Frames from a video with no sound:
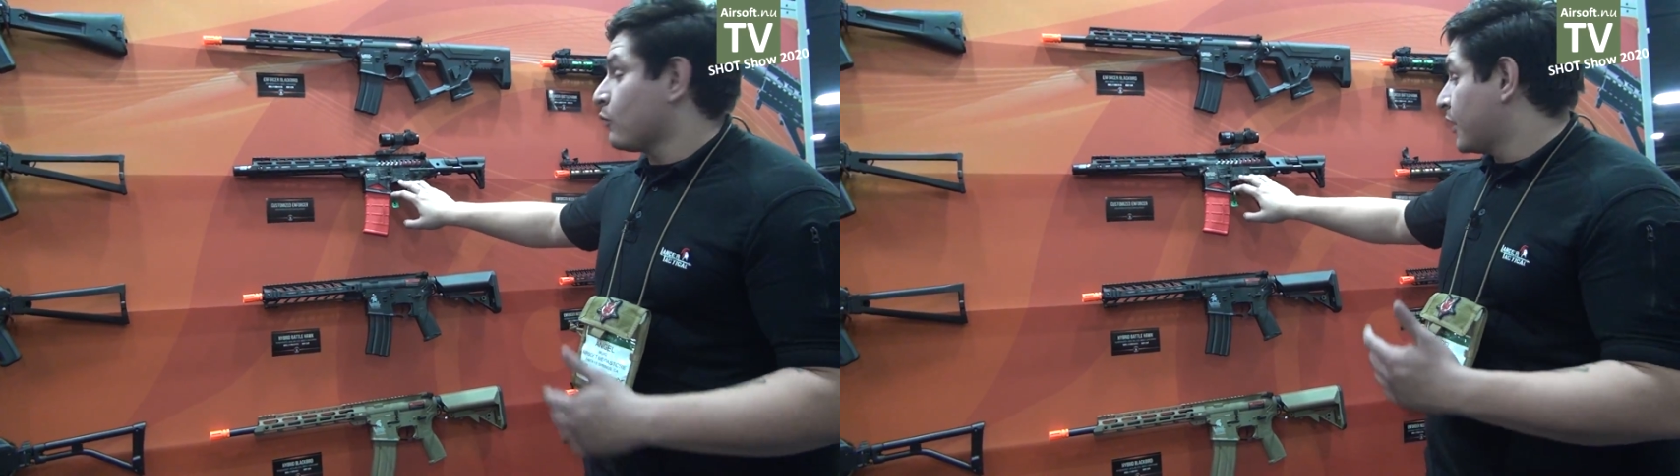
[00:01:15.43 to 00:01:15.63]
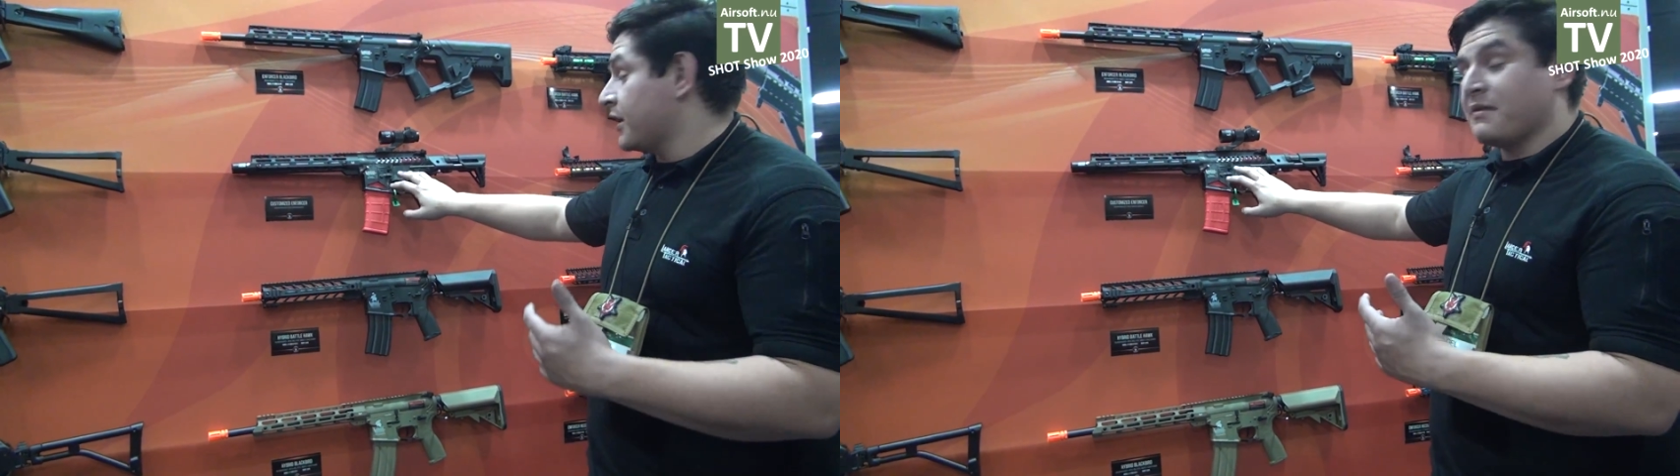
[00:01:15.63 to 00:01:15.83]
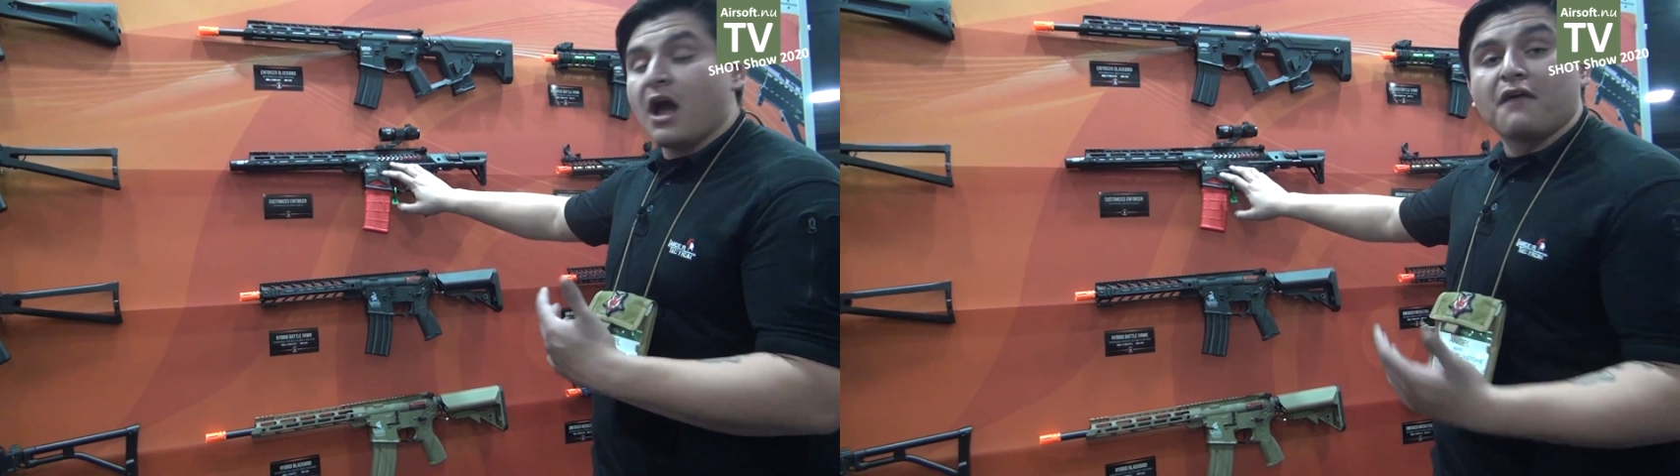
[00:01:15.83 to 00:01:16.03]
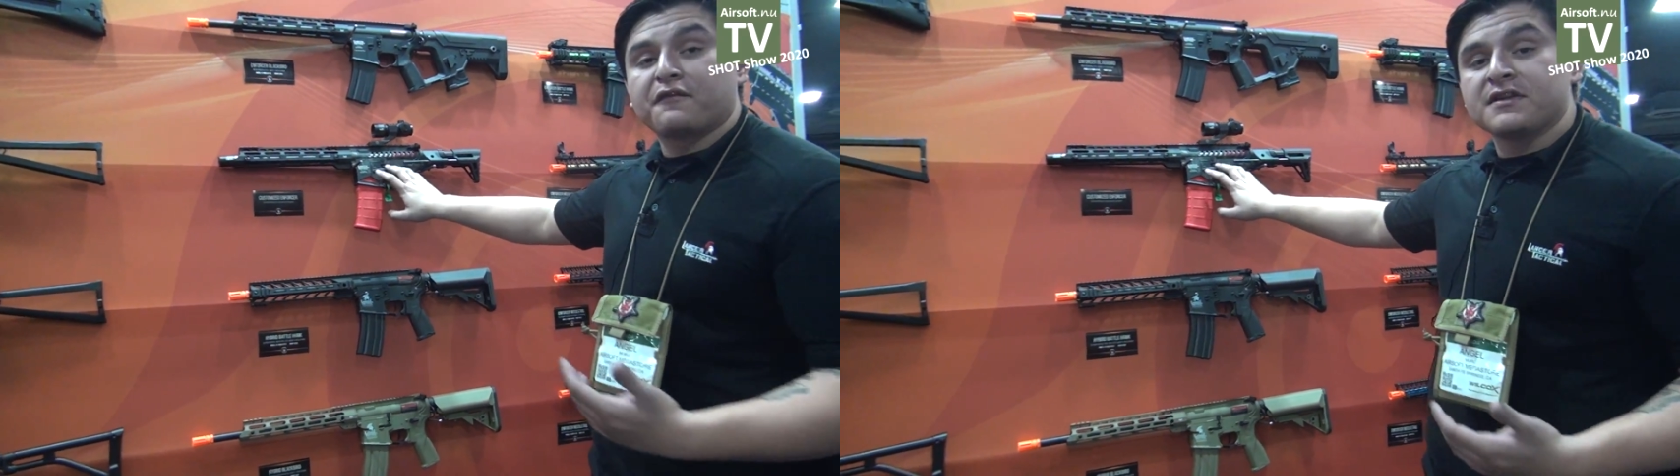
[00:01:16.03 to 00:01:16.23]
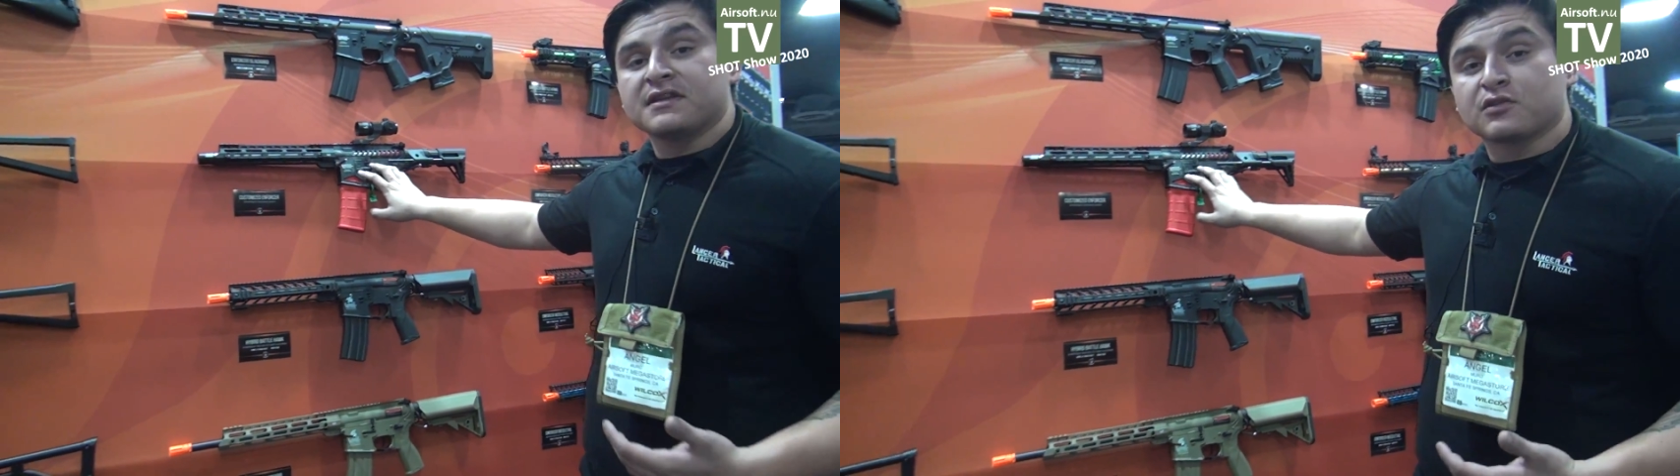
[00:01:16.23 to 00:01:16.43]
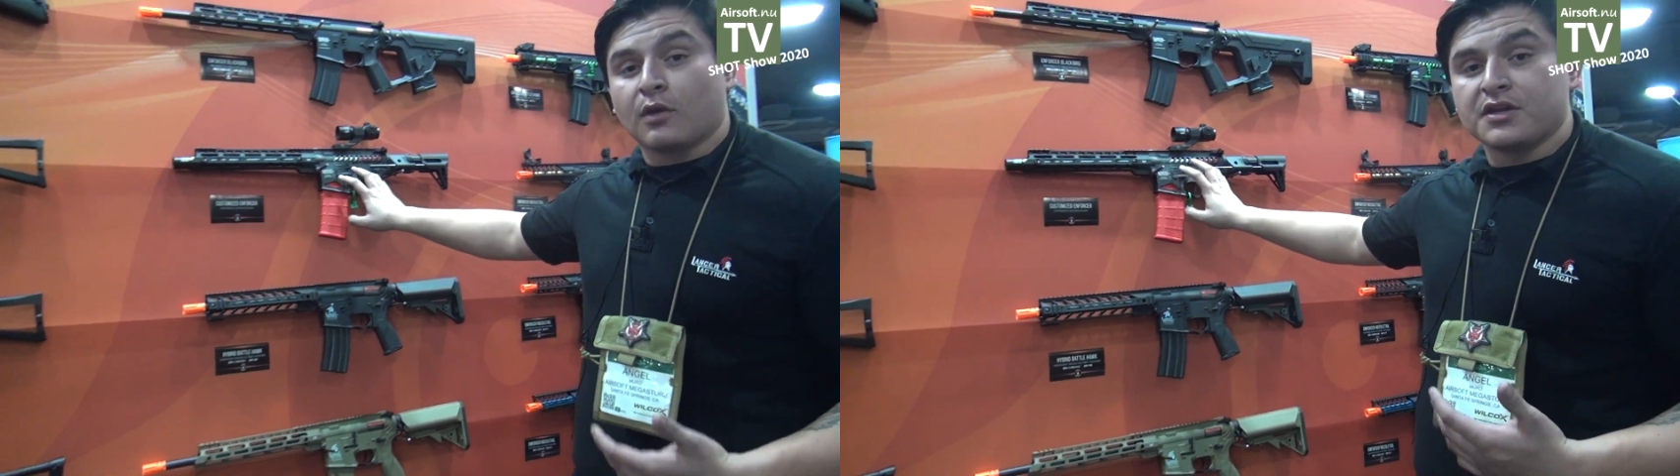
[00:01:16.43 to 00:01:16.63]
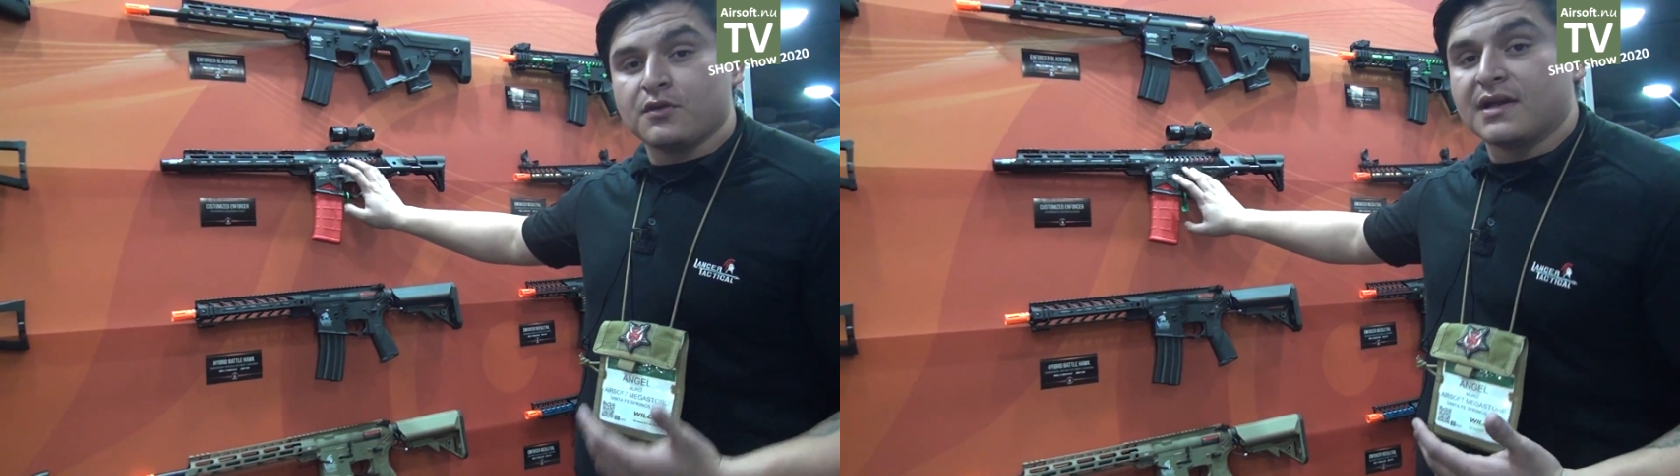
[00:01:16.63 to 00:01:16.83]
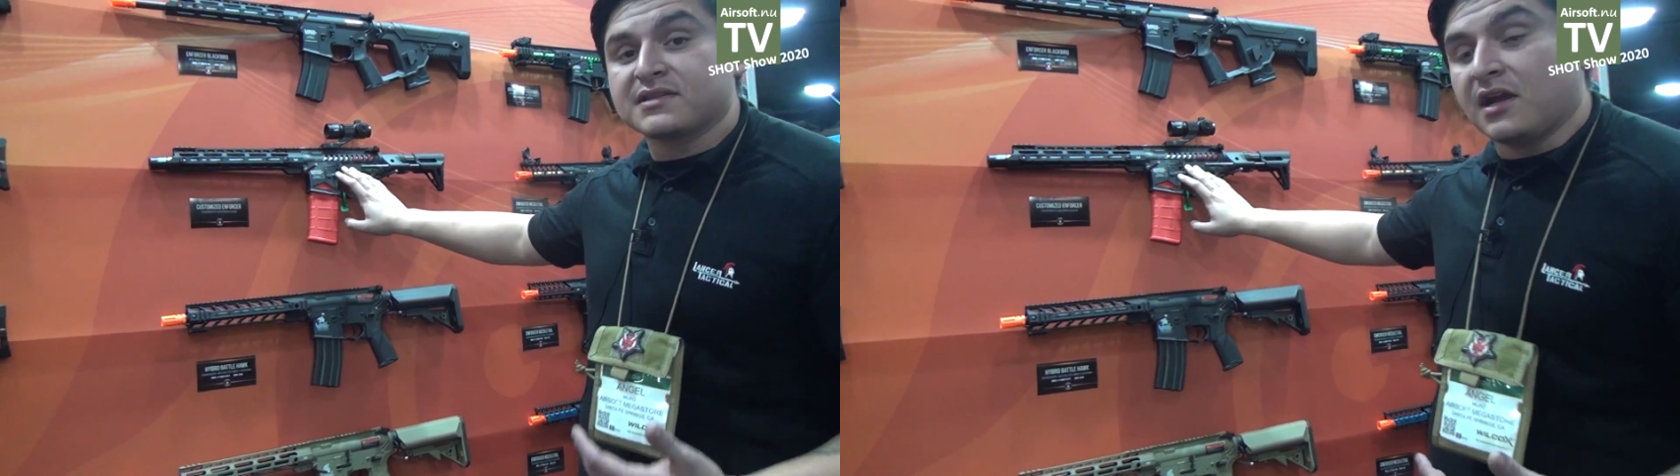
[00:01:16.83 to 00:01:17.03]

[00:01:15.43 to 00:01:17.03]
We're going to be offering this to our US